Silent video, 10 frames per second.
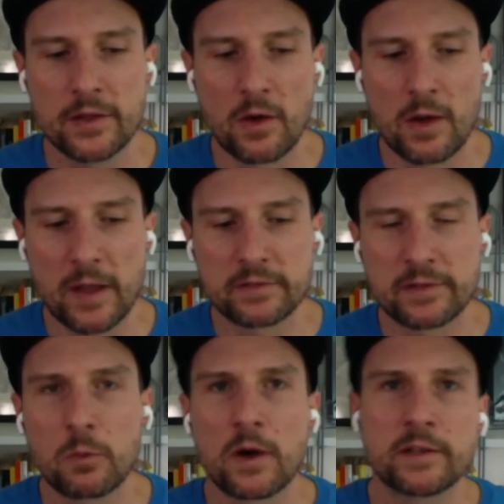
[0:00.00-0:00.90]
I might
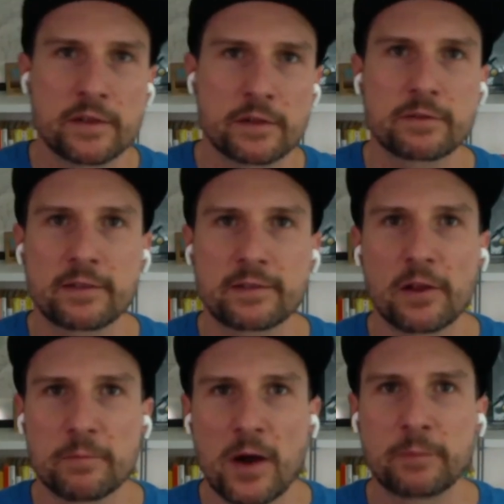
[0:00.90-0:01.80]
say, well, I did this race called
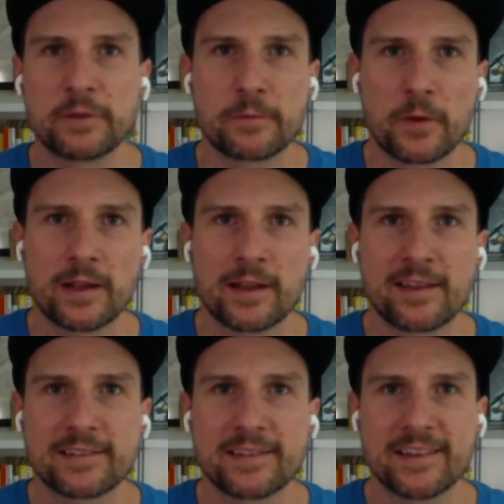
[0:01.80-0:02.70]
the Moab 240
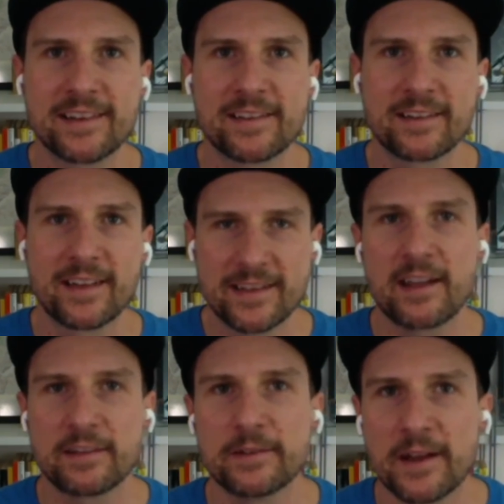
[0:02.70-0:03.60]
last year. And they're like,
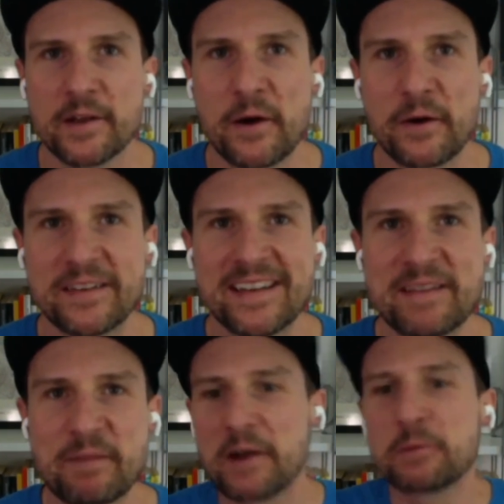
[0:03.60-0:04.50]
yeah, dude, I know.
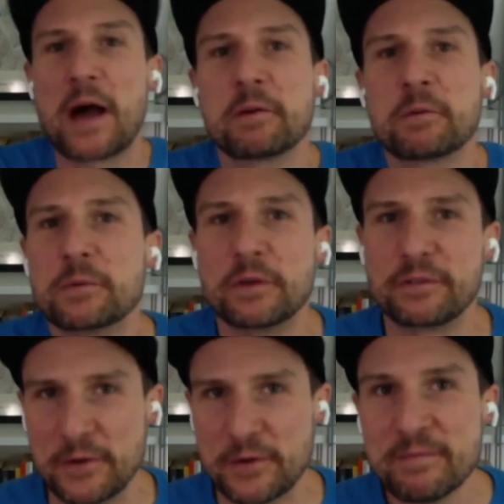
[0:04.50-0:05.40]
But I don't want to
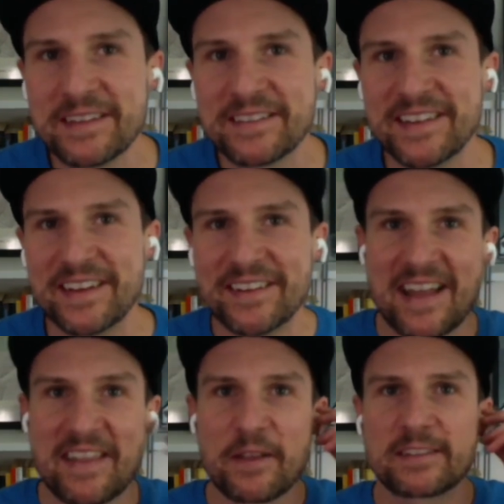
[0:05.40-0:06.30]
assume,
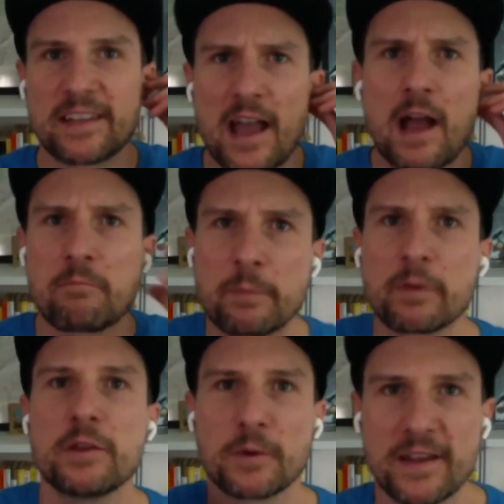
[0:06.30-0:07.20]
and then they'll say, yeah, I remember
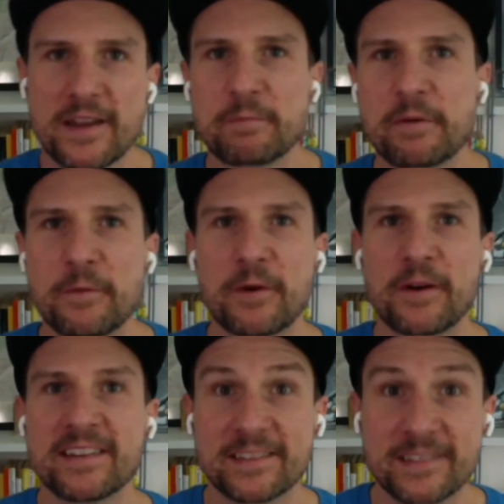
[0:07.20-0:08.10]
you were here before.
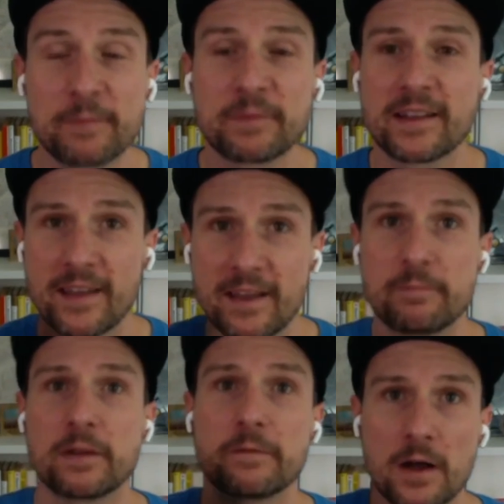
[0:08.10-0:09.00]
And sometimes, like, they've
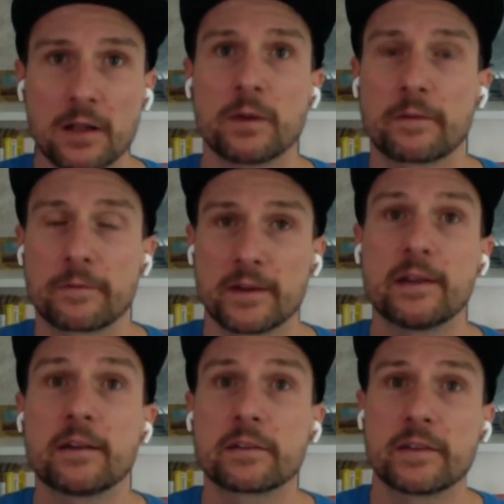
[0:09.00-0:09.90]
been following for
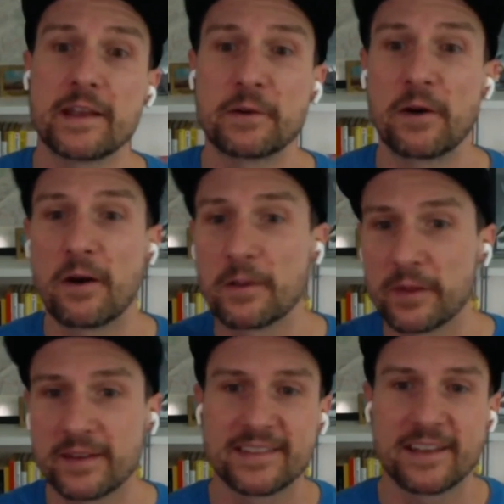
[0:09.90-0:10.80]
years and they know all the
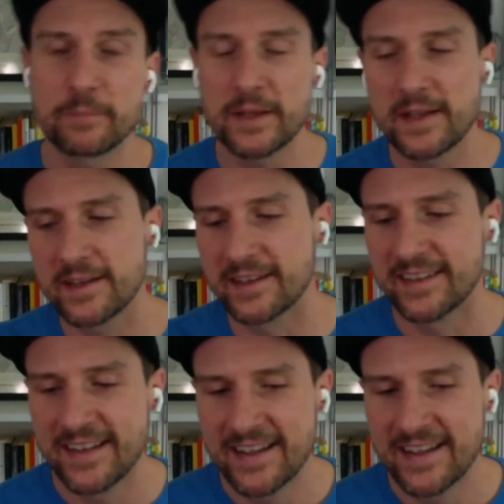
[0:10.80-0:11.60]
places I've been.